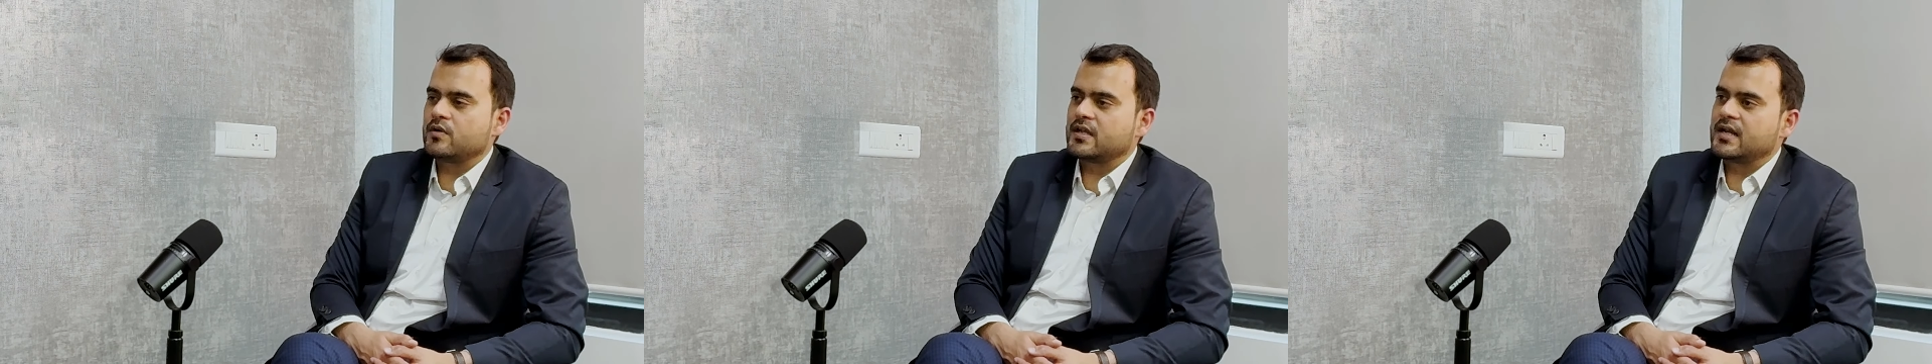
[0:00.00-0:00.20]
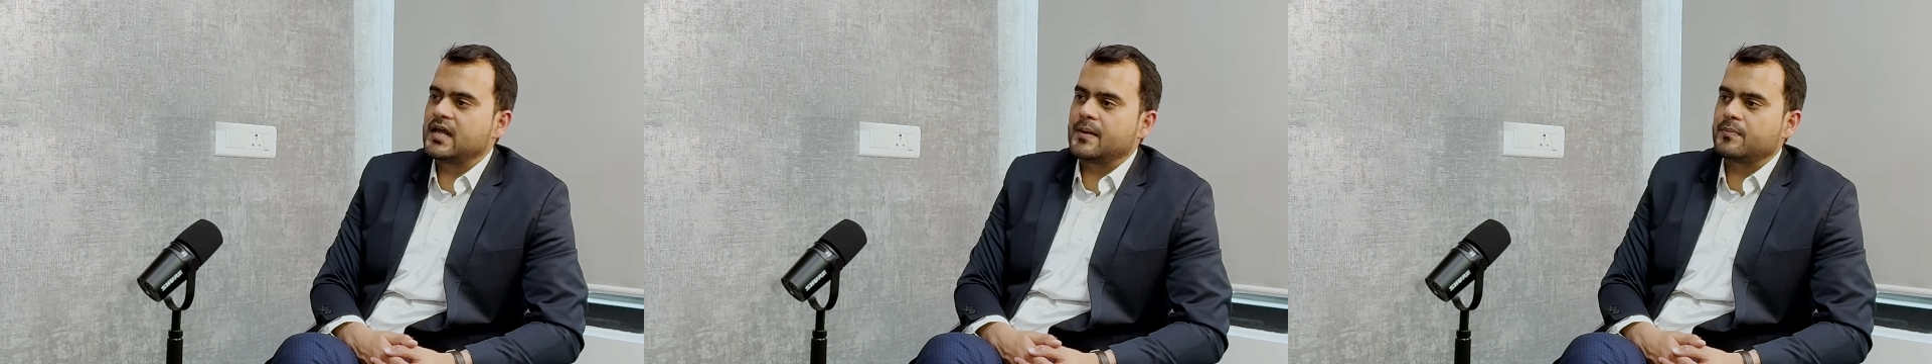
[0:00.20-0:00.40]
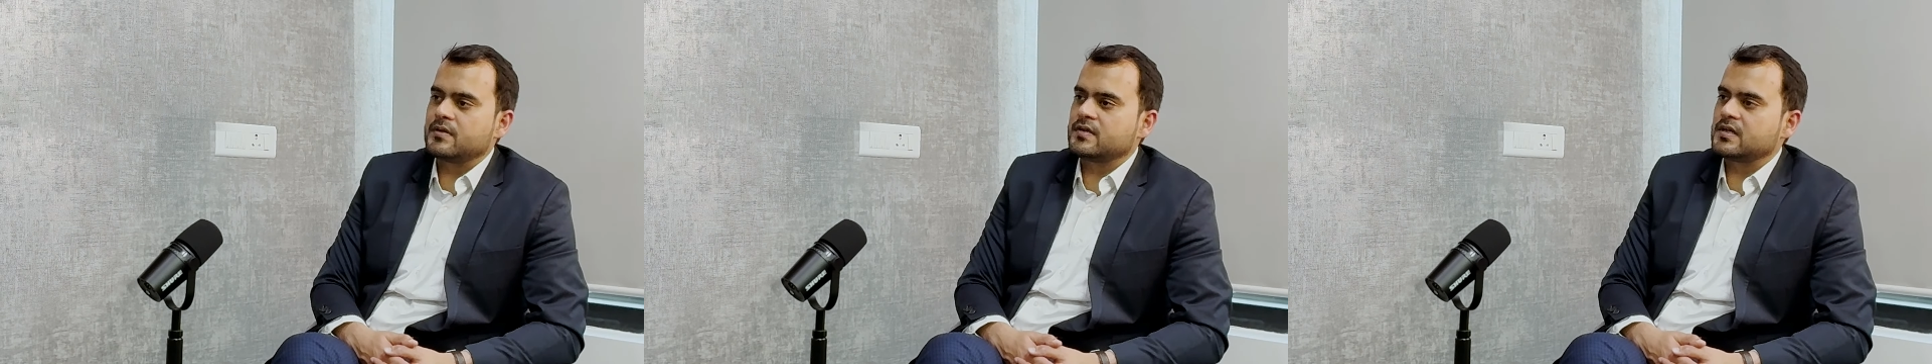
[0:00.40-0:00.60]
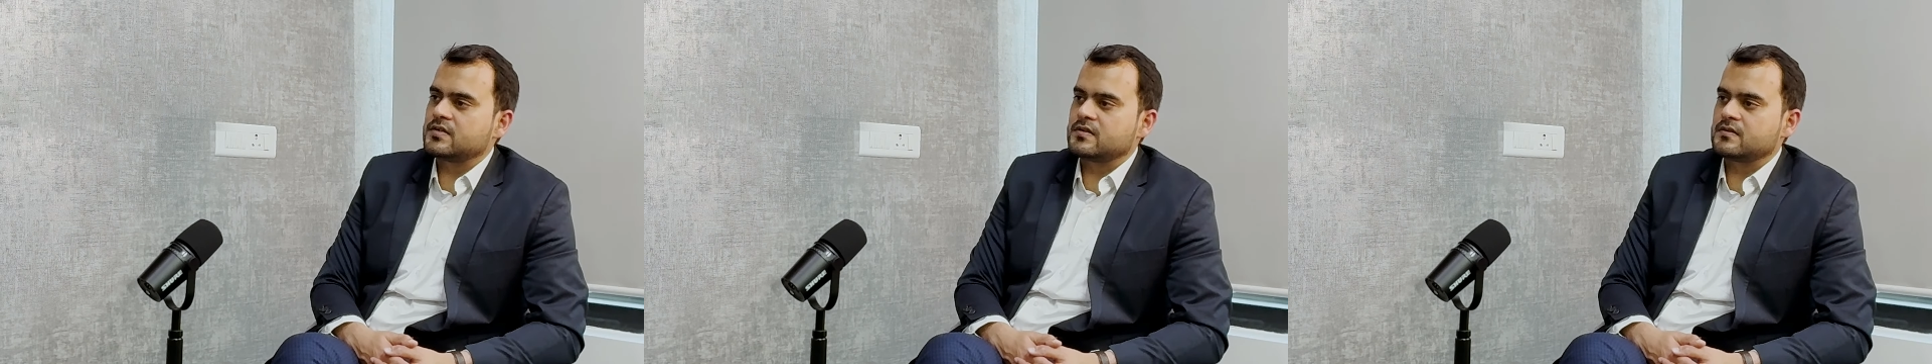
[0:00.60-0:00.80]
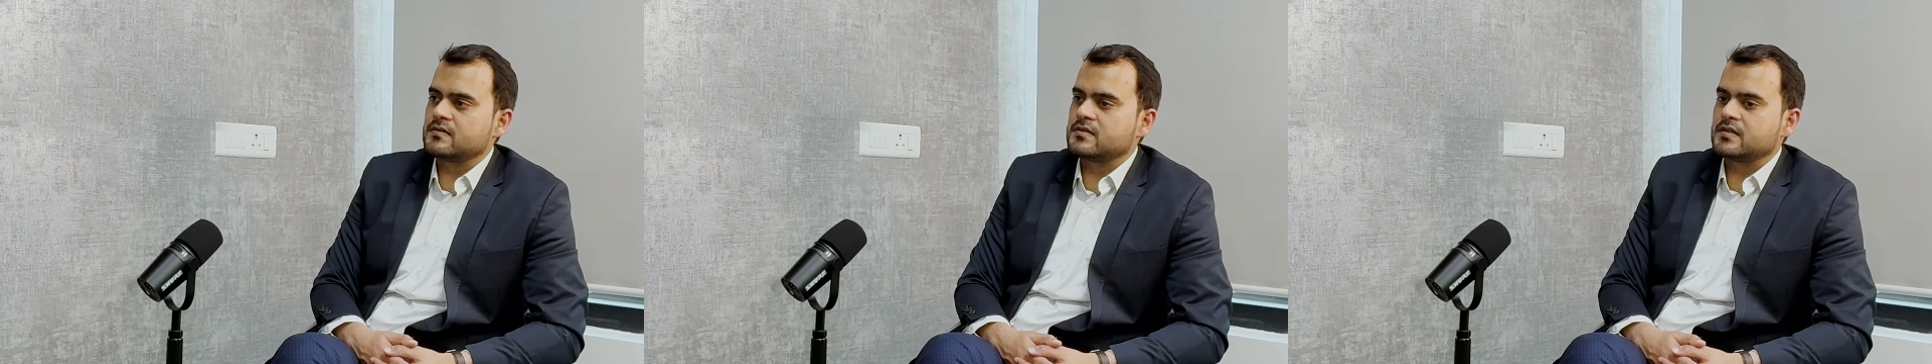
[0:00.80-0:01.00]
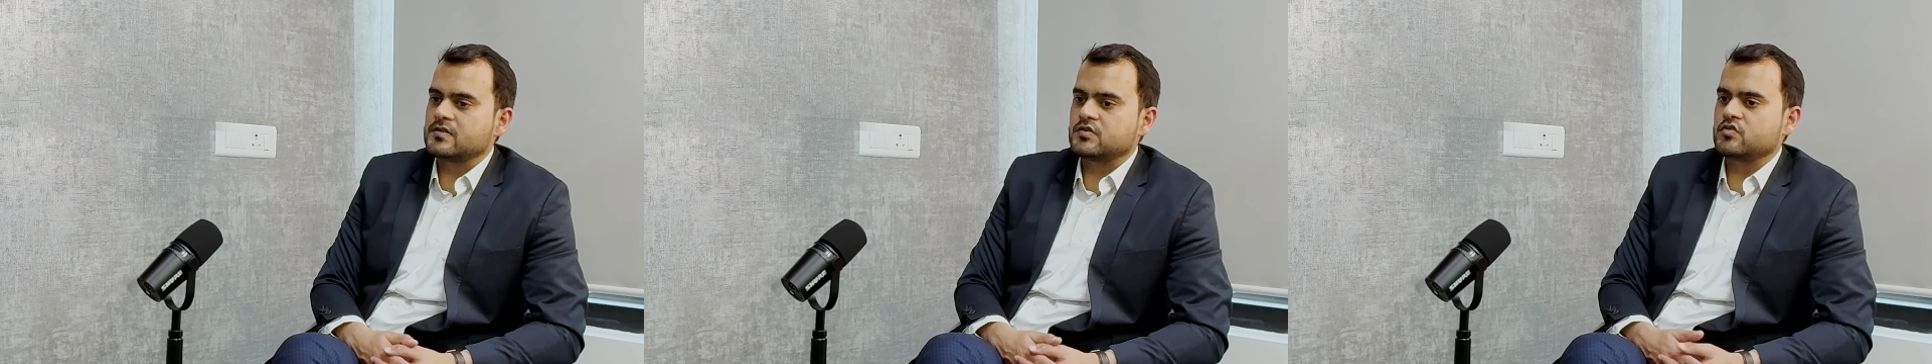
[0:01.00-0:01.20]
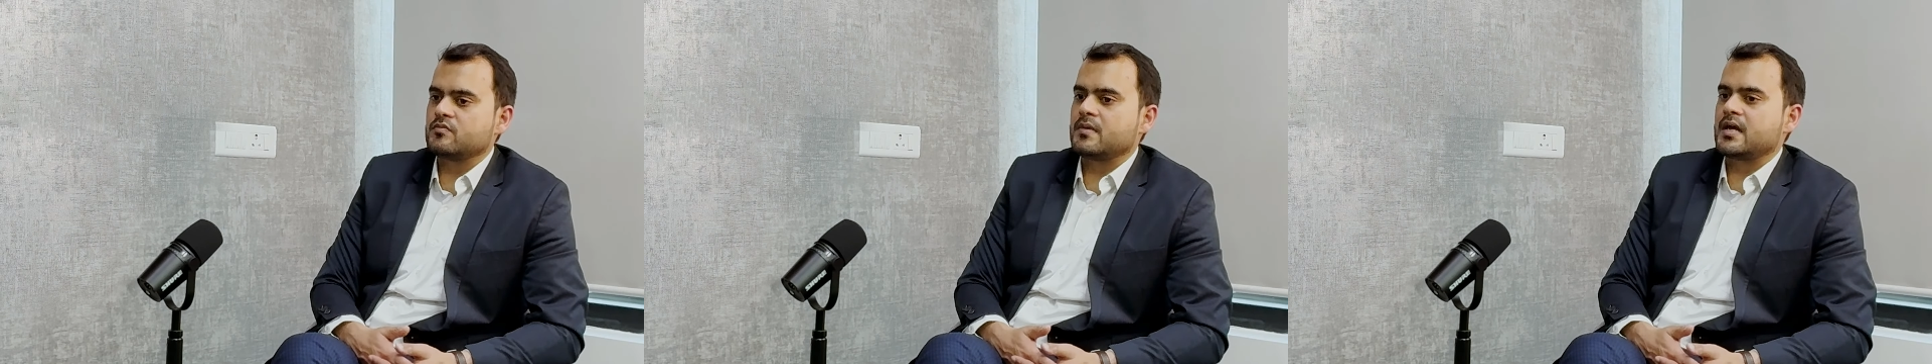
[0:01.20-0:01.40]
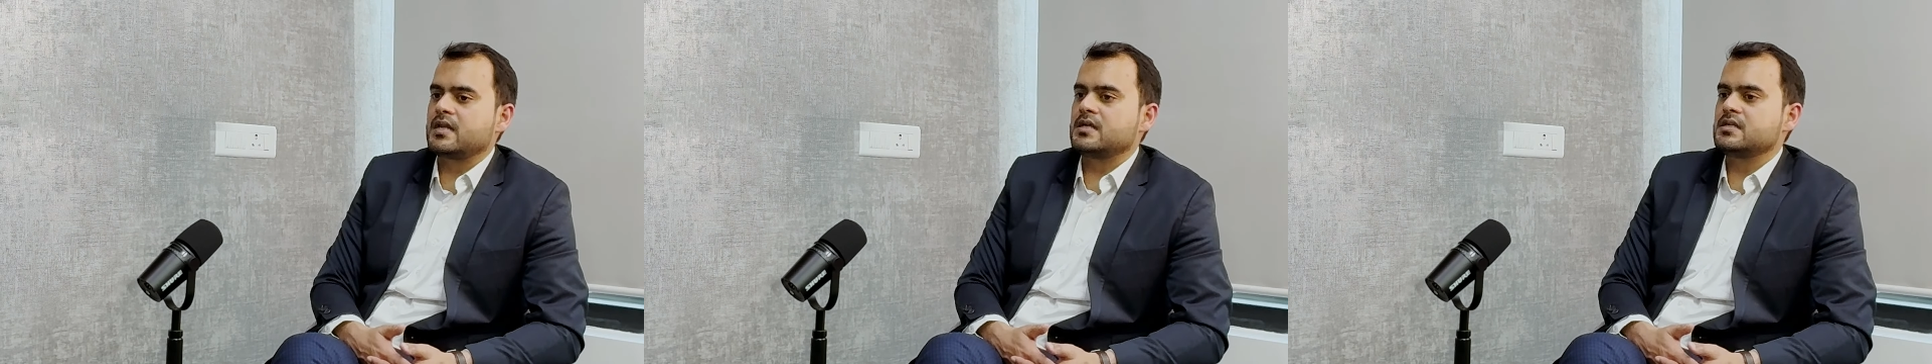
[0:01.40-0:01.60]
10 applications just to
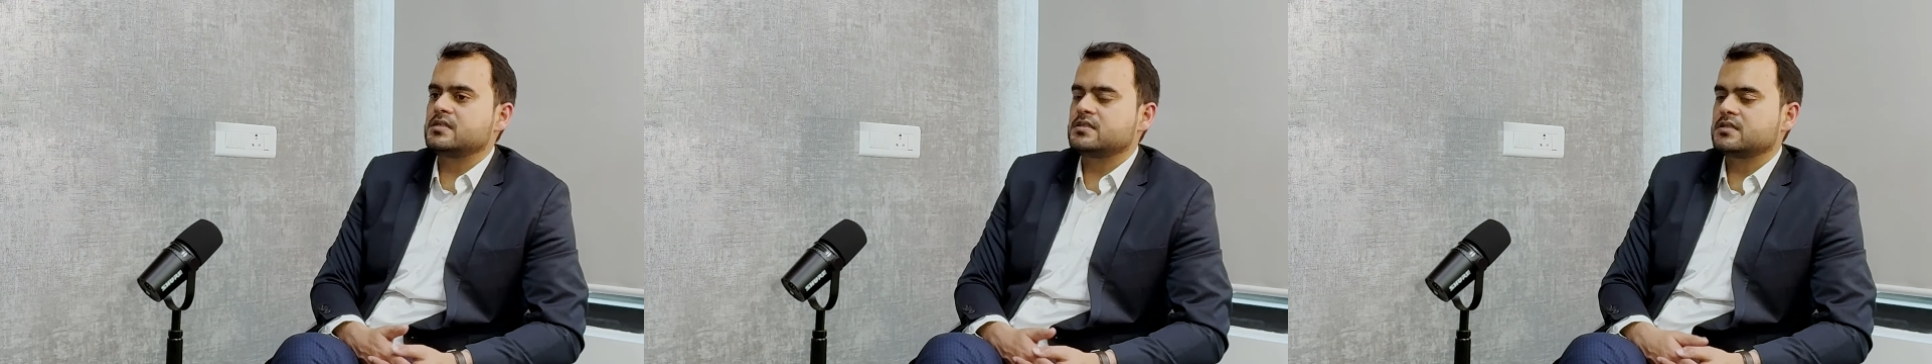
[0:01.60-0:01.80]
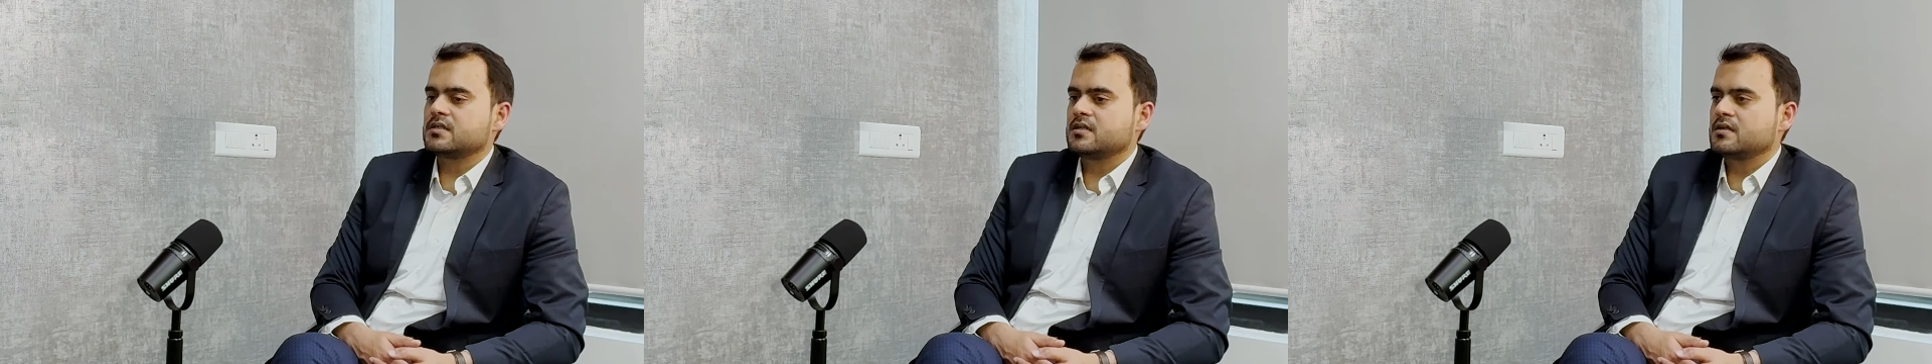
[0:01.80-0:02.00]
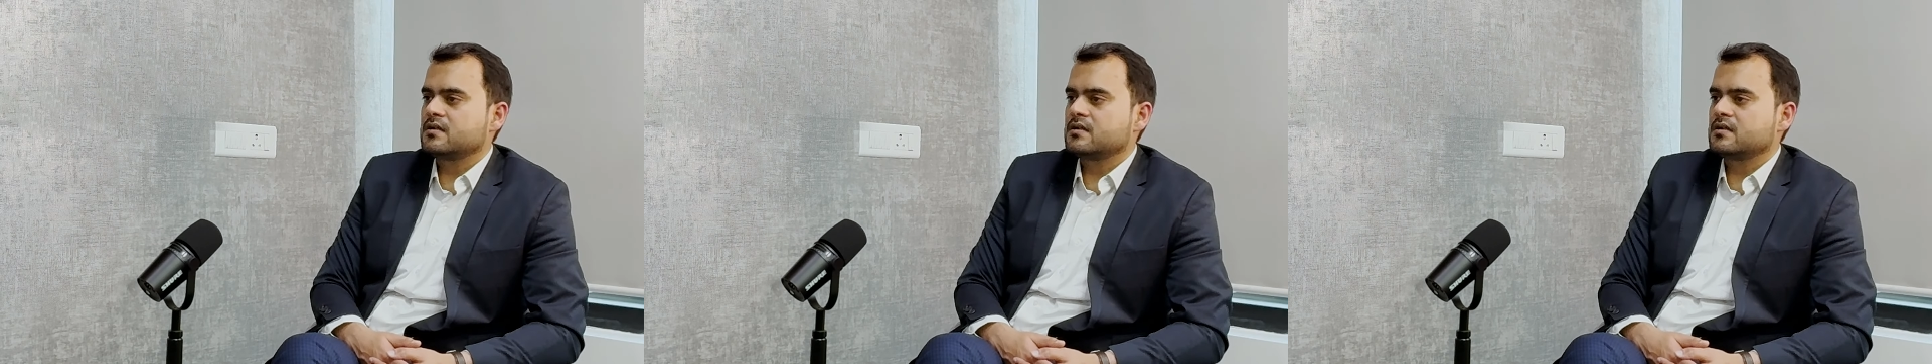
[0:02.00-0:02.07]
manage